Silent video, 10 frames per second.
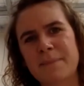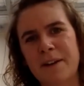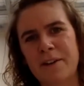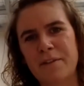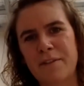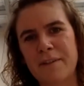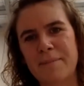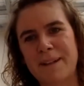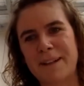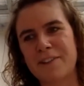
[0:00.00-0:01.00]
good friend
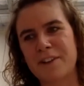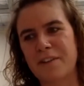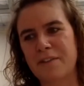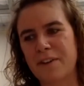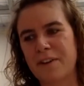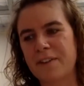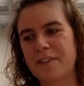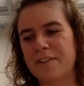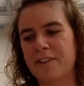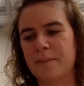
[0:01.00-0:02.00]
Billy Jo Fuchs
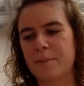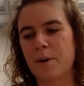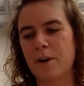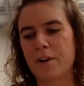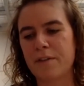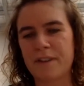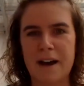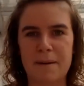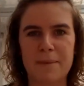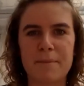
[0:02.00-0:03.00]
just wove
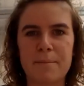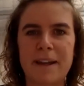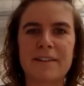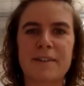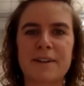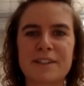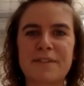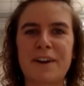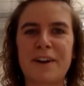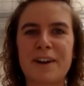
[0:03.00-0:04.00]
meterage
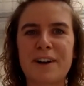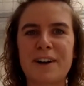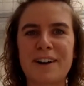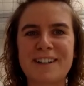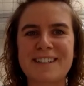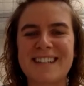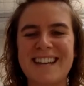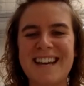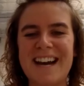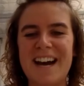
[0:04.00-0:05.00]
for her coat.
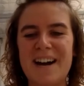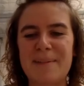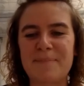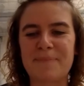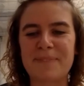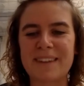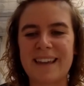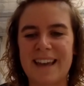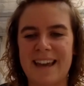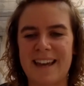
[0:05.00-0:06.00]

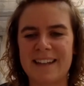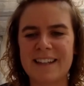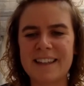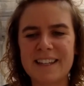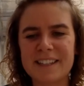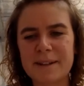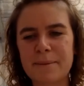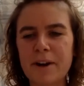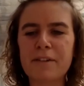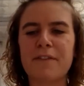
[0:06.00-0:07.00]
And I think
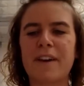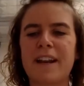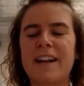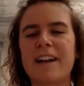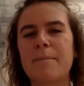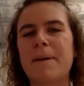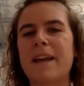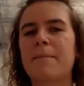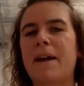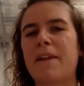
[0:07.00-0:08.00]
it ended up
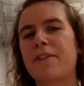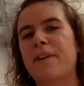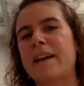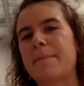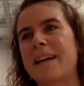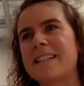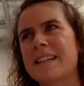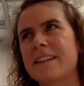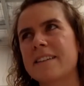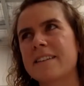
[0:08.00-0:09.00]
being about 3
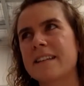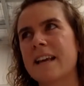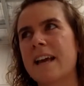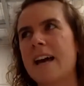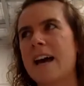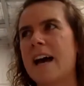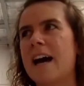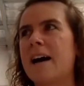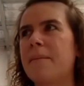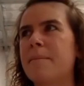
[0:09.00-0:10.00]
meters.
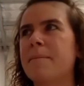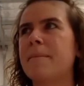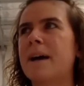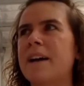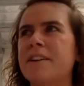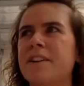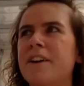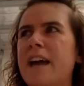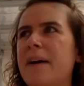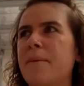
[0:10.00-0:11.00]
I don't know
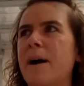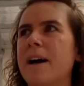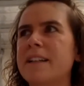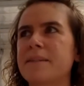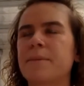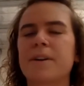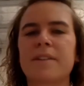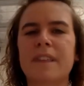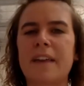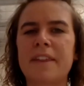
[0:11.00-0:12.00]
how wide it
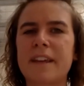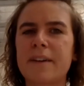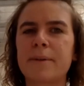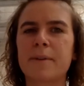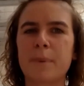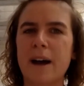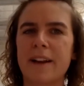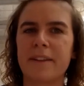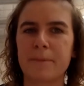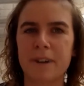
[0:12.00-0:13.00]
was. I think it was
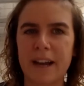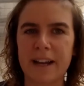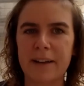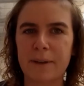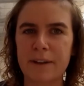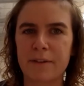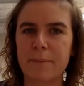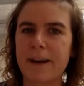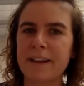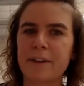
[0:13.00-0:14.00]
wider than what I can weave on
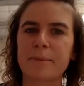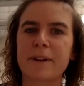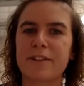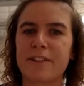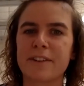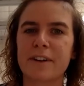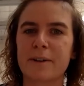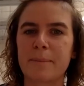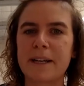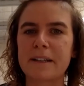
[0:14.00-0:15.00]
my loom because she's got
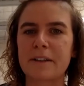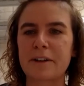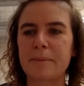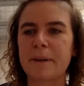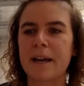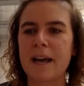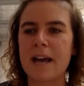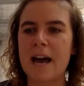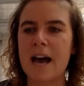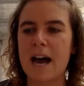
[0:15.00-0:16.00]
a bigger loom.
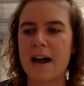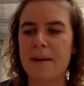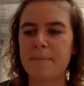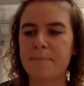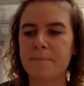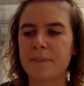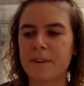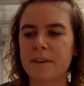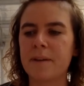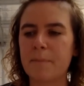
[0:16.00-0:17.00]

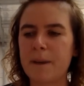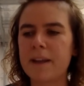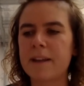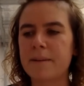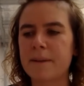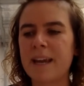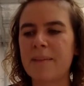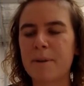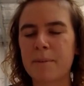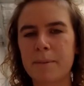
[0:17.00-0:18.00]
But yeah,
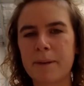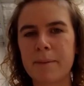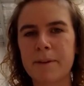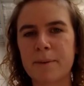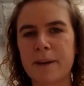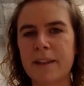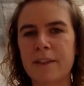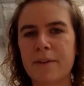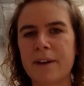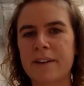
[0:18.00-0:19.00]
probably between
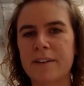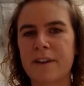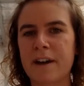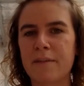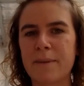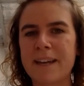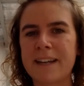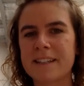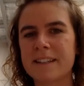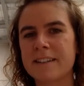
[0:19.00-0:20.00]
3 to 5
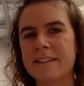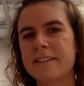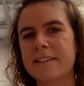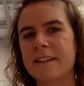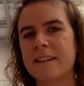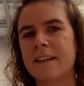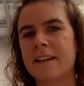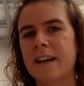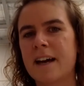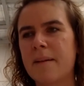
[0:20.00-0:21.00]
meters
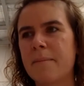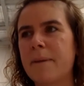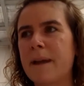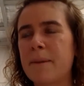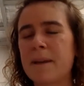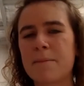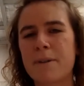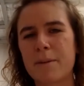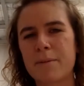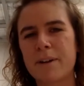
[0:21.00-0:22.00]
may be
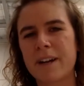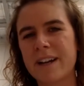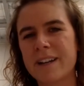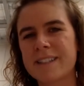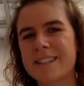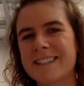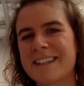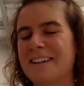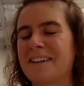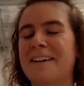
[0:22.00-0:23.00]
appropriate.
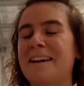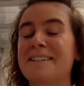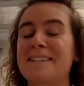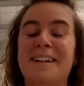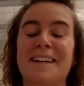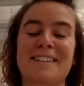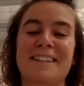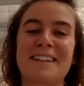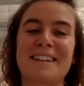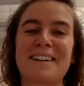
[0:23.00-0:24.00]
I don't
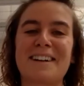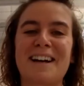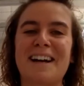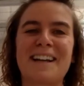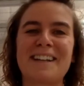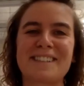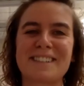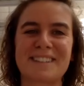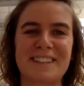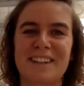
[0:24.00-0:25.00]
actually know.
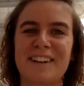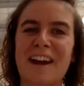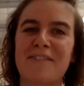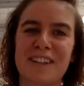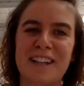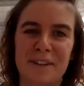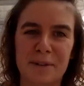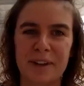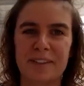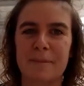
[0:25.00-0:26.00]
You'd have to like
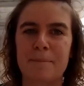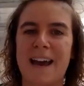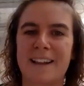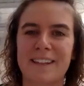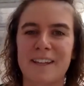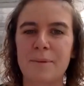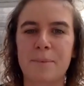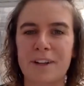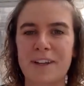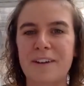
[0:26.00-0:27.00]
look at the pattern that you
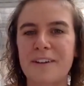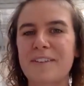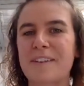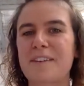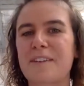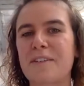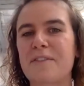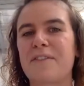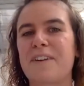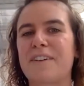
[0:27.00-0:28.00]
want to use and sort of
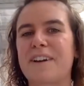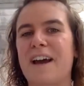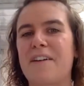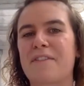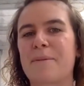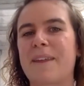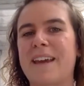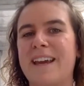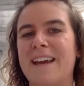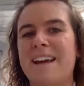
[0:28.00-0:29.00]
figure it out from
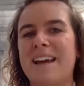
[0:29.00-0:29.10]
there.